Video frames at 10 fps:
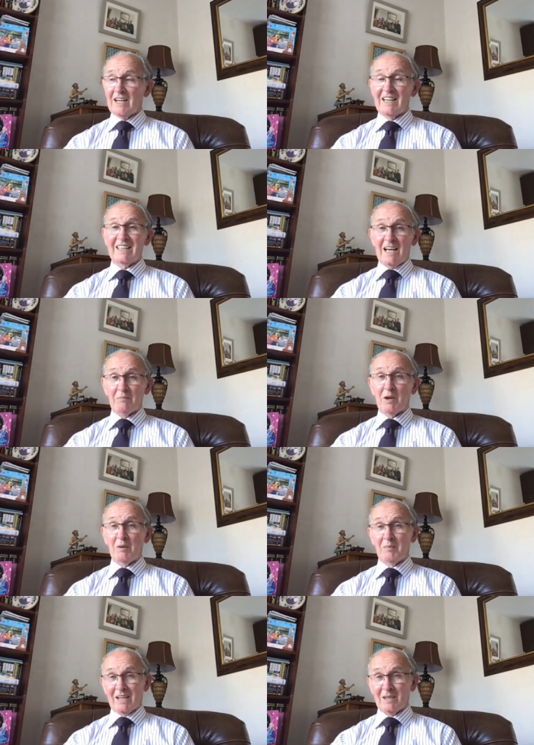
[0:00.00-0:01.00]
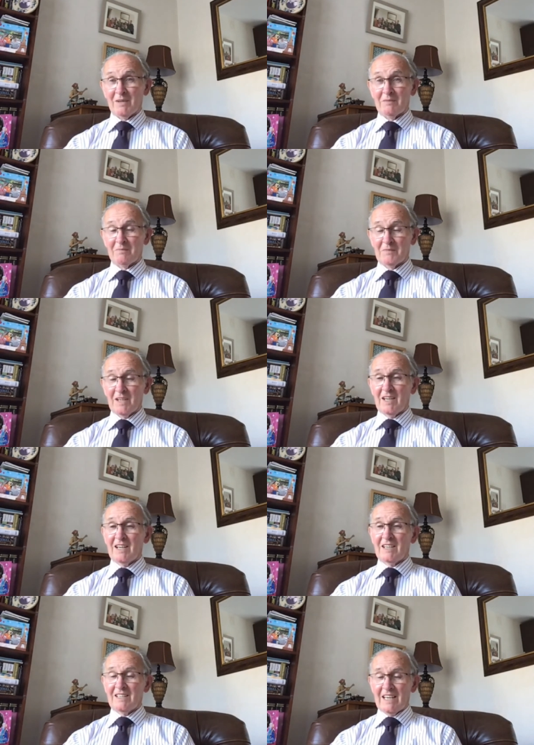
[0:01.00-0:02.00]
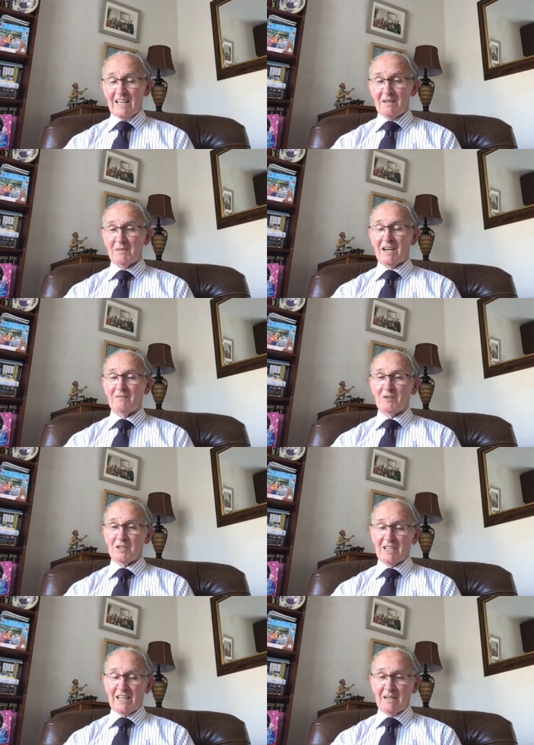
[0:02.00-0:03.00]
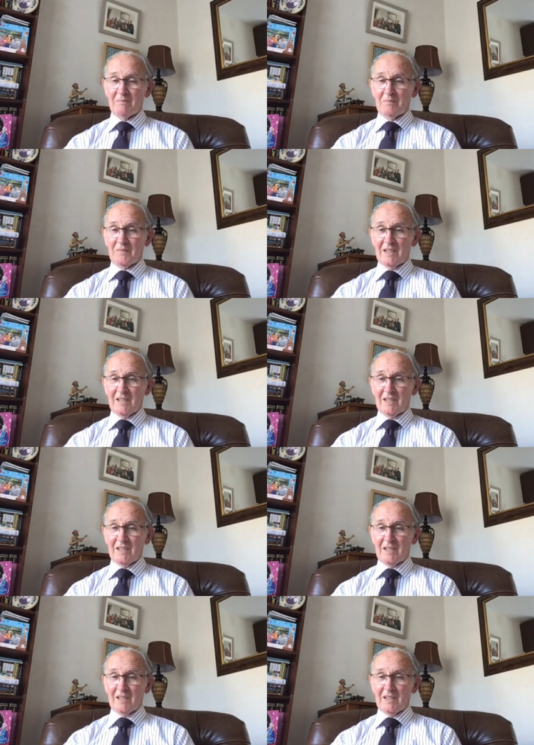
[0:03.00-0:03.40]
And it kept coming back to me, time after time.